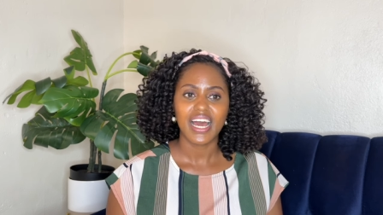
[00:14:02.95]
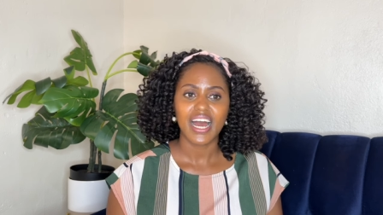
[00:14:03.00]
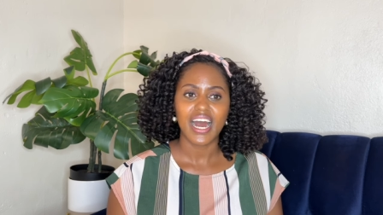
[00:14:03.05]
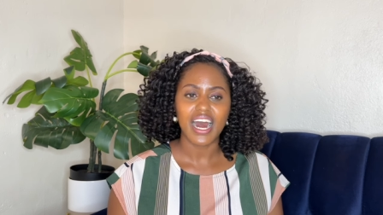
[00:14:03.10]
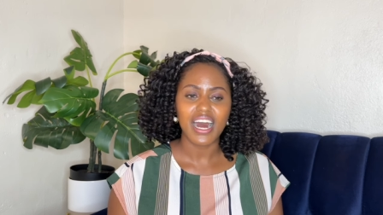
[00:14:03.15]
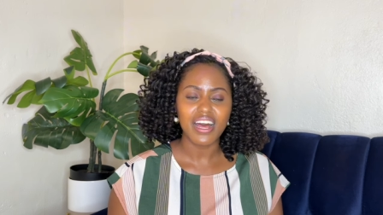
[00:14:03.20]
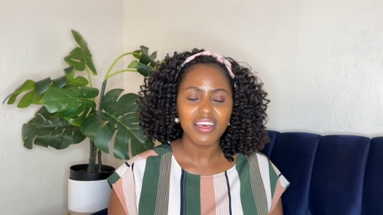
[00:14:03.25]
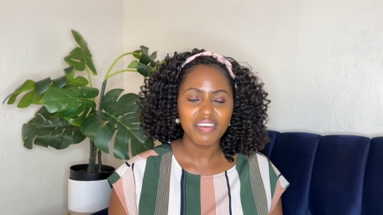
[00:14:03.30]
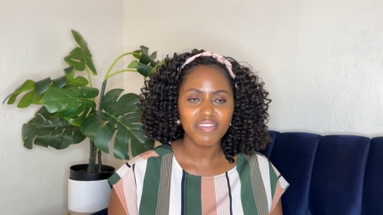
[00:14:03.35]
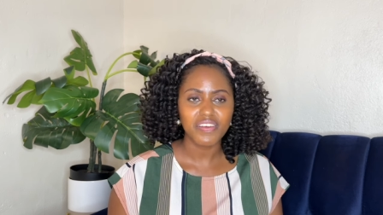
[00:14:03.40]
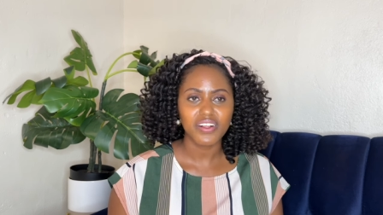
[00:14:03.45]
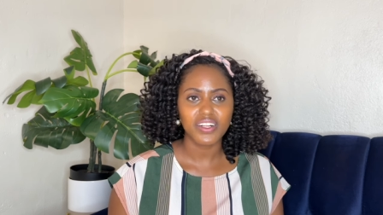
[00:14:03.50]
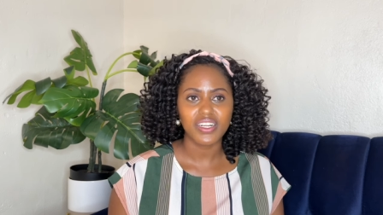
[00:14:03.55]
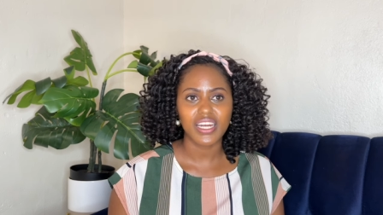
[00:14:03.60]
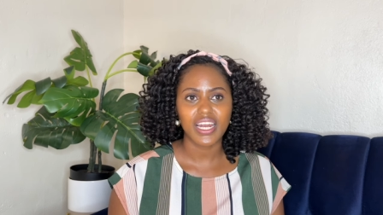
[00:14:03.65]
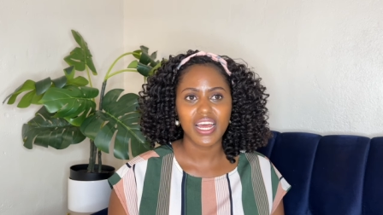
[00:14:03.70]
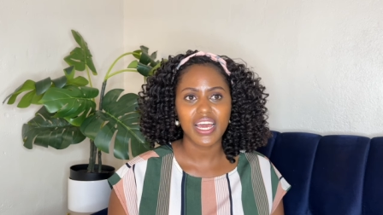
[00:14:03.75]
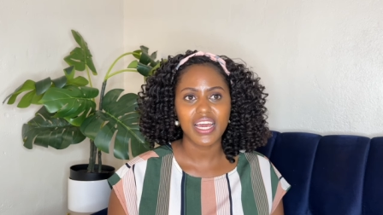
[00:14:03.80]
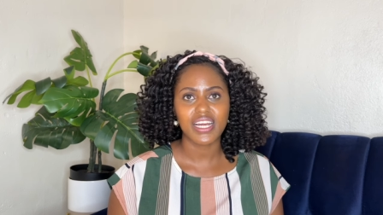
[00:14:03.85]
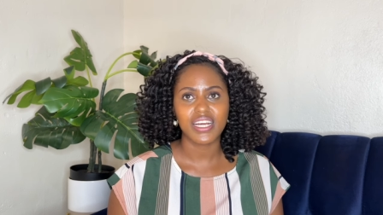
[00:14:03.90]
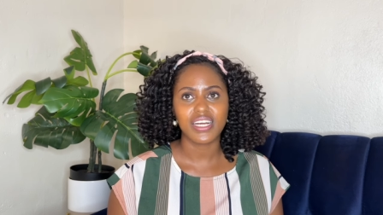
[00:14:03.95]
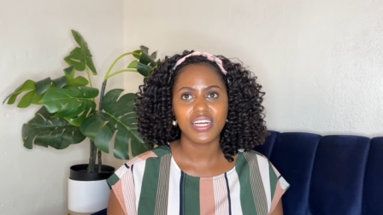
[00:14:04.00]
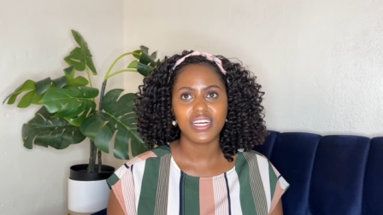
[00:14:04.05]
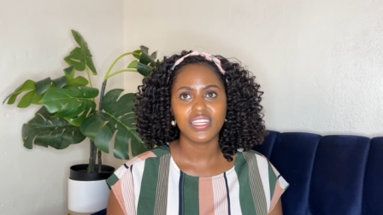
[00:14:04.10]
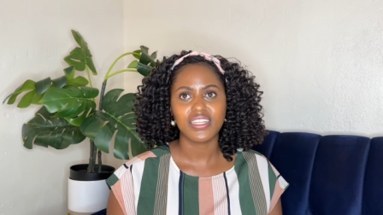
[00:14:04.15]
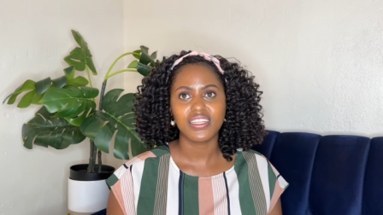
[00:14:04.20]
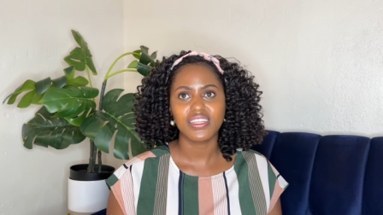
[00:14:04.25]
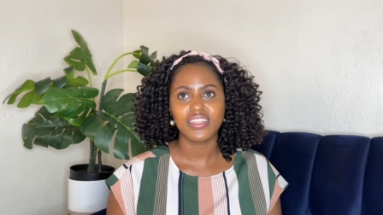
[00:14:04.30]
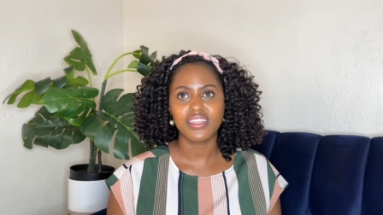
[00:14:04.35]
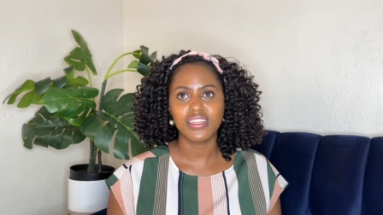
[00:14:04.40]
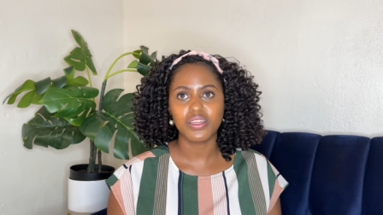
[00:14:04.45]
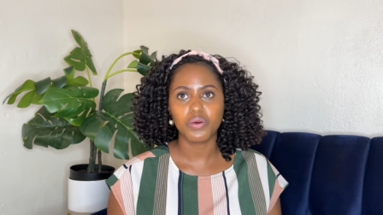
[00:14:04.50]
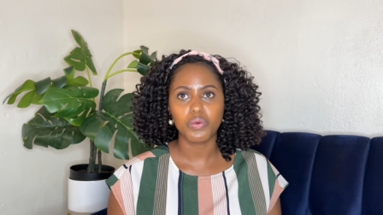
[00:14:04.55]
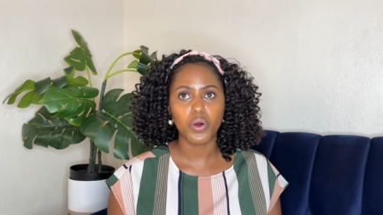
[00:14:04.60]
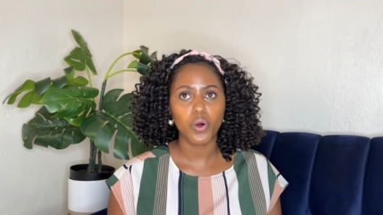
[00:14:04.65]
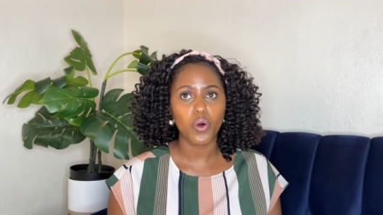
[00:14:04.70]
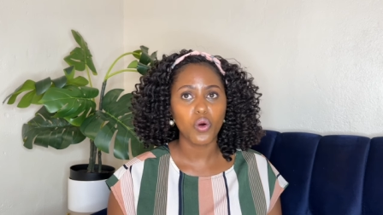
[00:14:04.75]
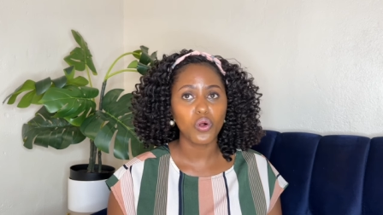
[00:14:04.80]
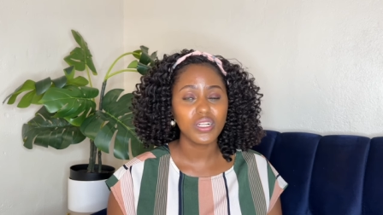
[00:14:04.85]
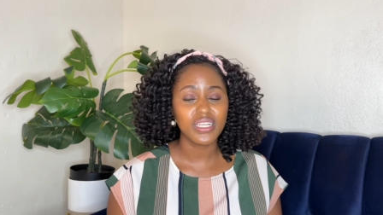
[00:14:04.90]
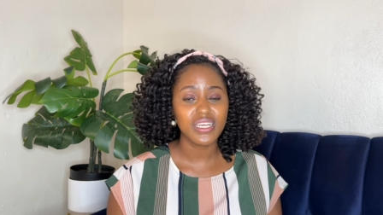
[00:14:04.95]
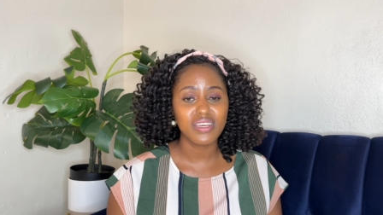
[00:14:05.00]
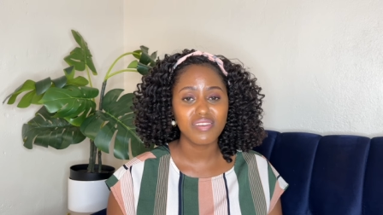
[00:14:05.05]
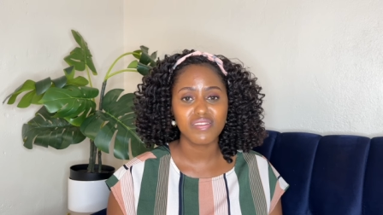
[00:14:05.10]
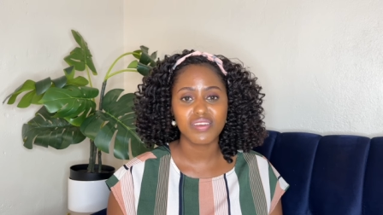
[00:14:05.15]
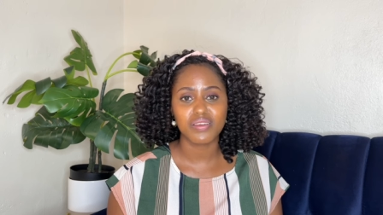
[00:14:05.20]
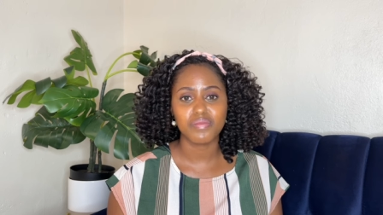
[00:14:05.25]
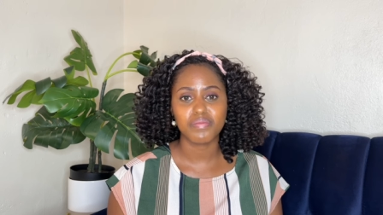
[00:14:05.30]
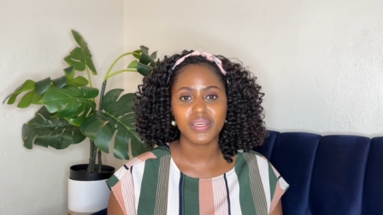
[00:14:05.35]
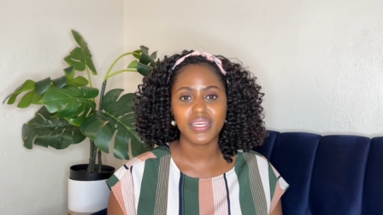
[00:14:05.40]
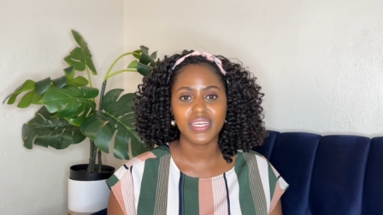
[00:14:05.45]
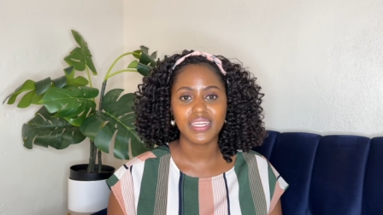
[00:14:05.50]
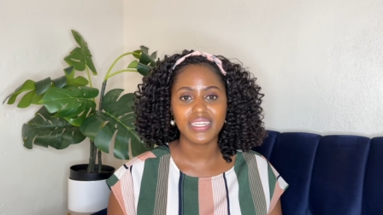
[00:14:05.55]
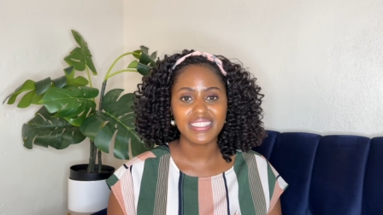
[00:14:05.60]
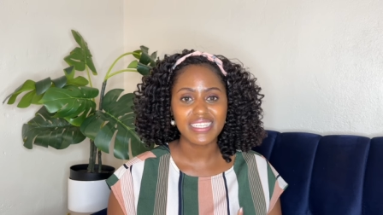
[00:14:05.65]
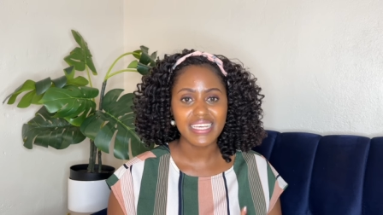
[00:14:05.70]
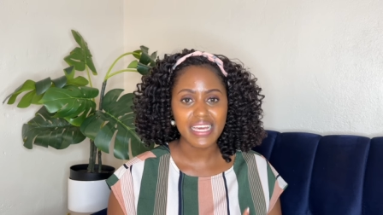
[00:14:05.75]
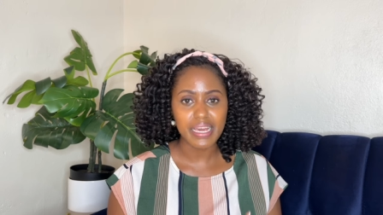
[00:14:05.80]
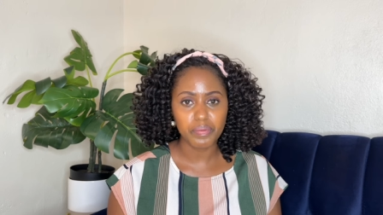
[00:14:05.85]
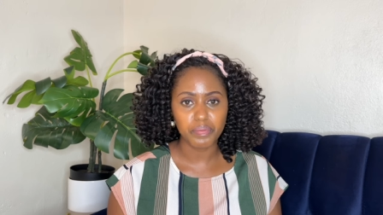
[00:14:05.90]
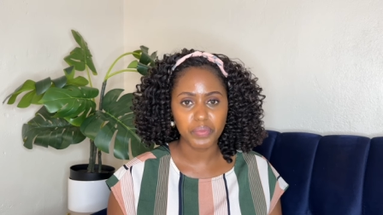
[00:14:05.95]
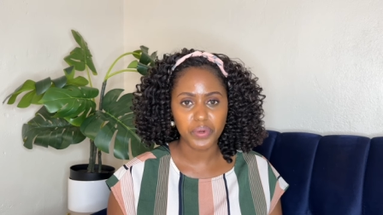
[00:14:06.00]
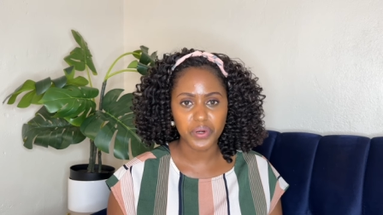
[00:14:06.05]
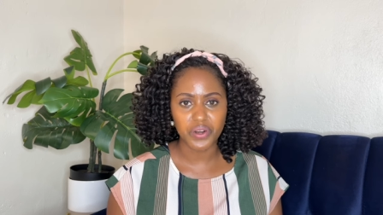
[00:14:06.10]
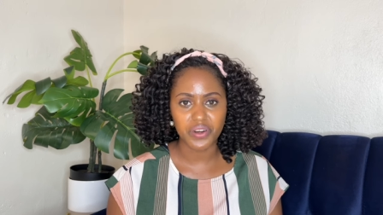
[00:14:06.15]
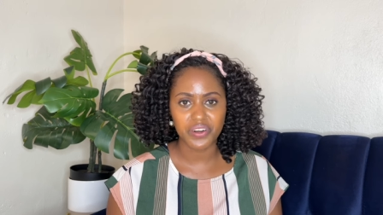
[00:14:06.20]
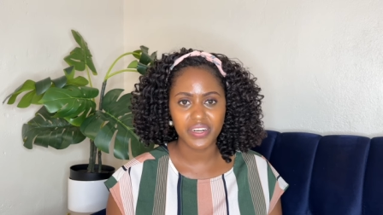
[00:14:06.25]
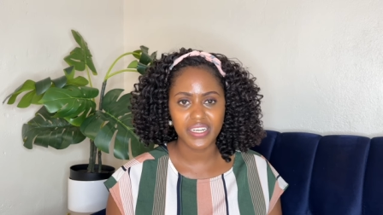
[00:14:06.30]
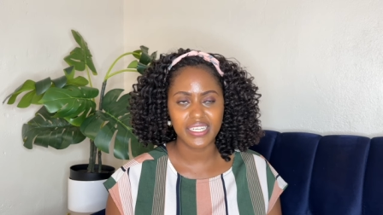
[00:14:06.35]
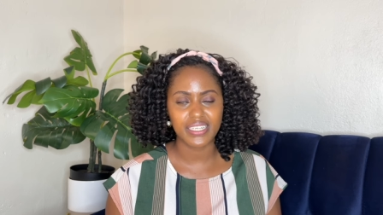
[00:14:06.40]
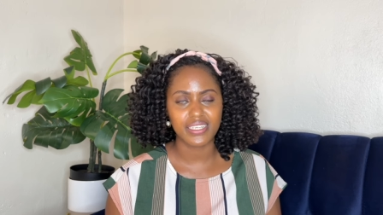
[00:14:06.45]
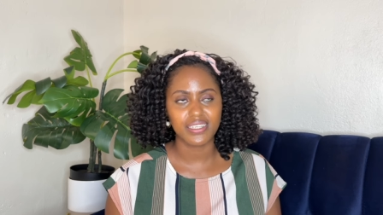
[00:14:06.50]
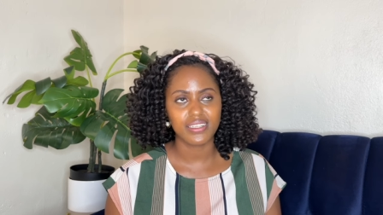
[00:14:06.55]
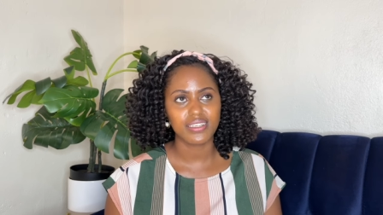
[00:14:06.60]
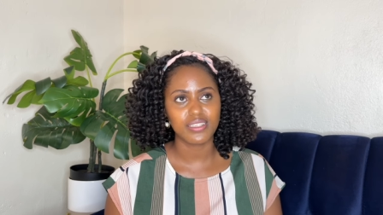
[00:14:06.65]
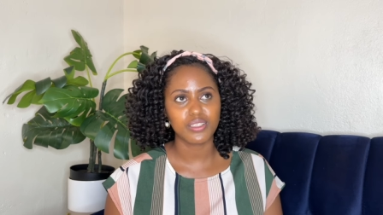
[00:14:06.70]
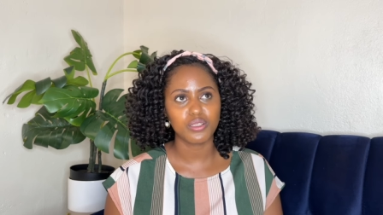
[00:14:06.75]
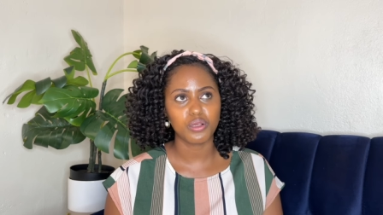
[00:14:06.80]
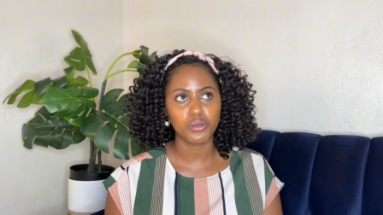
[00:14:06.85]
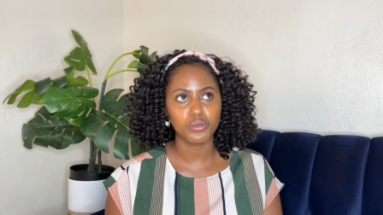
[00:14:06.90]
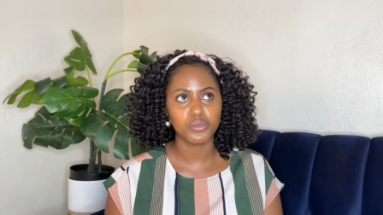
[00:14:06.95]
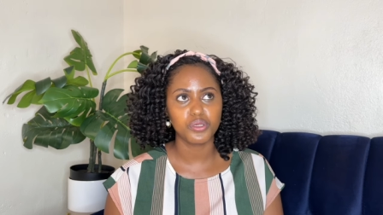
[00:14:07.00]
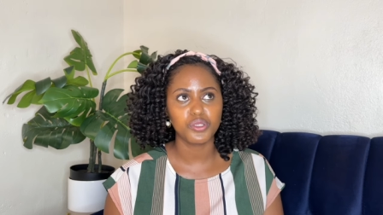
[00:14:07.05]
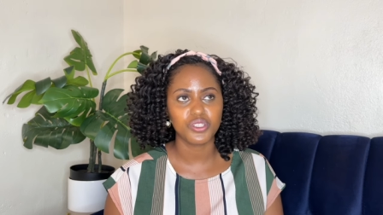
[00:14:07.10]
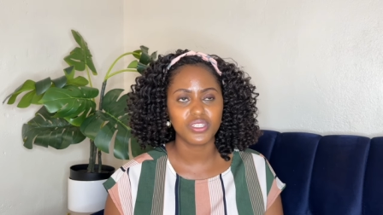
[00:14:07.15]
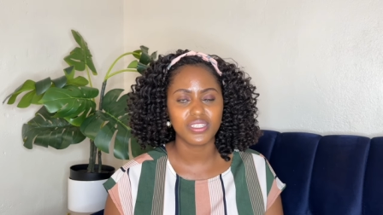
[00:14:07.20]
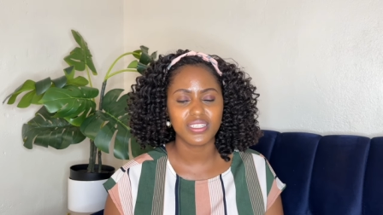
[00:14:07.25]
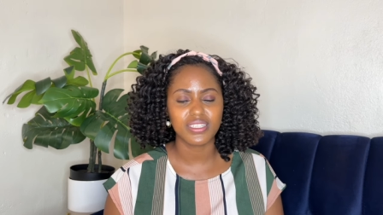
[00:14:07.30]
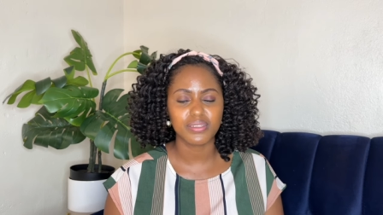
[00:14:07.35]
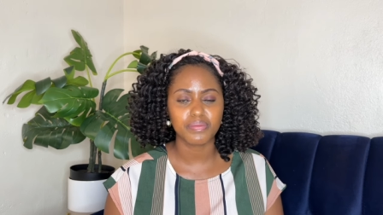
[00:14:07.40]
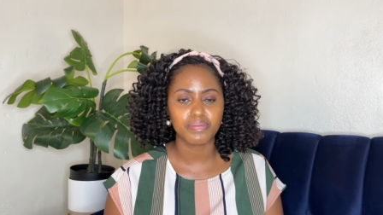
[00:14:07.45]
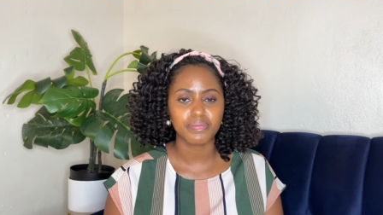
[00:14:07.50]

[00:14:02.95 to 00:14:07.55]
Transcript: I felt like they were all giving me temporary solutions.